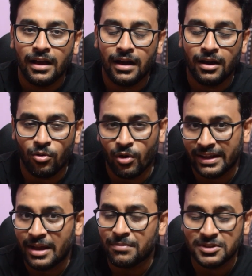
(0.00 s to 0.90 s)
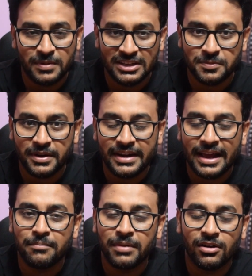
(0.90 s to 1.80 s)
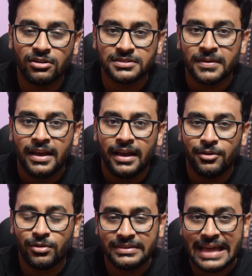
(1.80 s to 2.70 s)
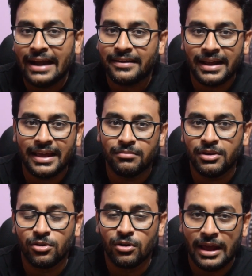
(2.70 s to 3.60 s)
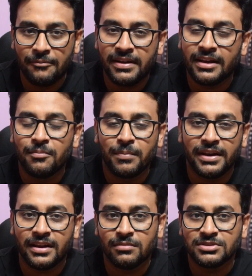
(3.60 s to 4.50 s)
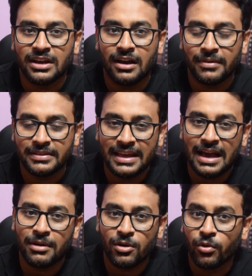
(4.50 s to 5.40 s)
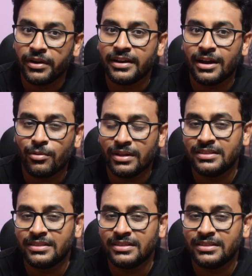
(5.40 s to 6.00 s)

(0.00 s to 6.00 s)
on-campus placement time, because, you know, that time, you know, every company comes up and they have a coding round.